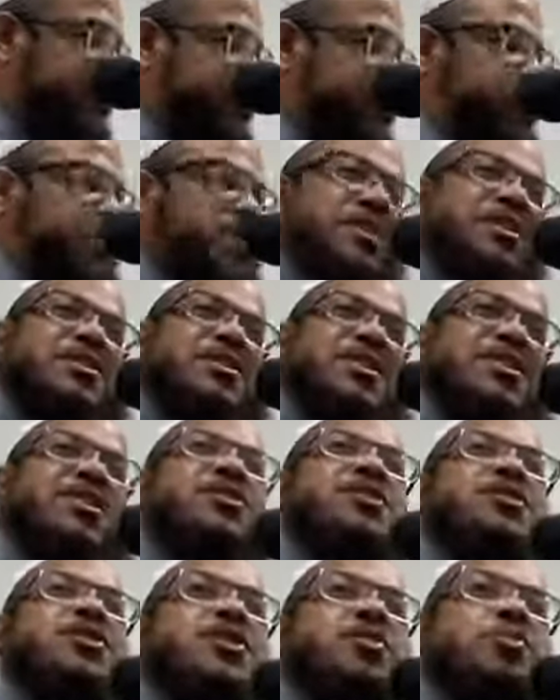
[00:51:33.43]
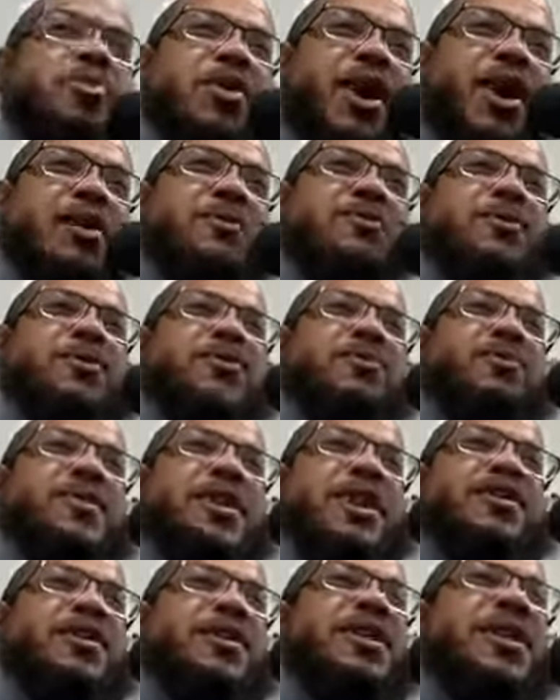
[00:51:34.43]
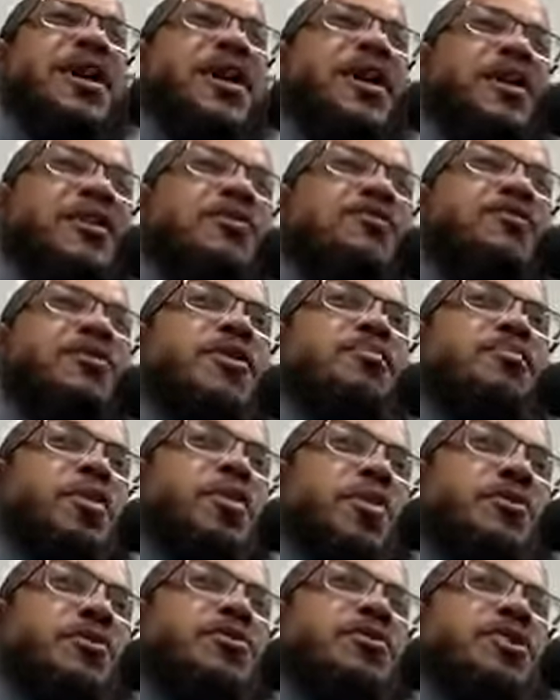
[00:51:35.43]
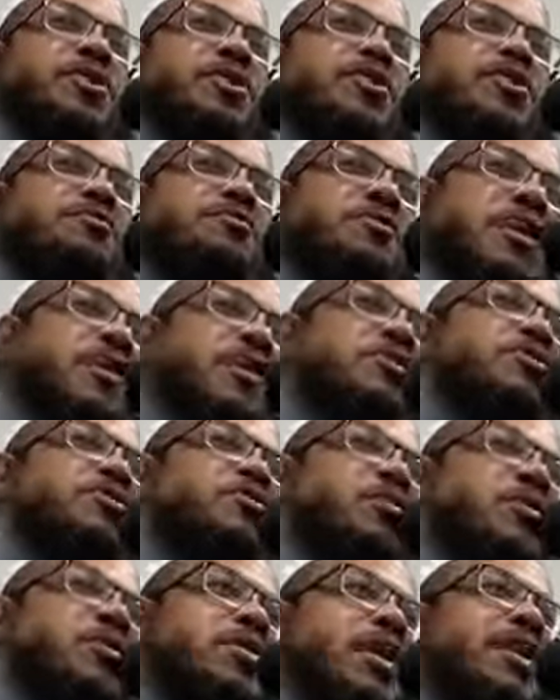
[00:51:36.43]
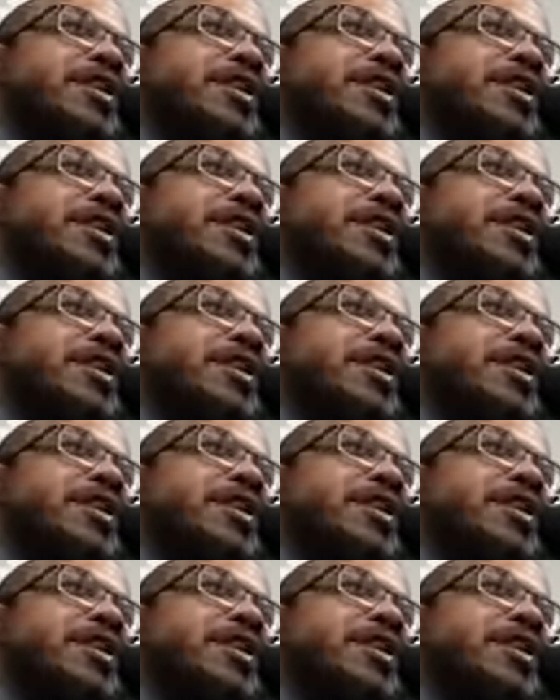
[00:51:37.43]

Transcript: so this this is a problem I think every person is faced with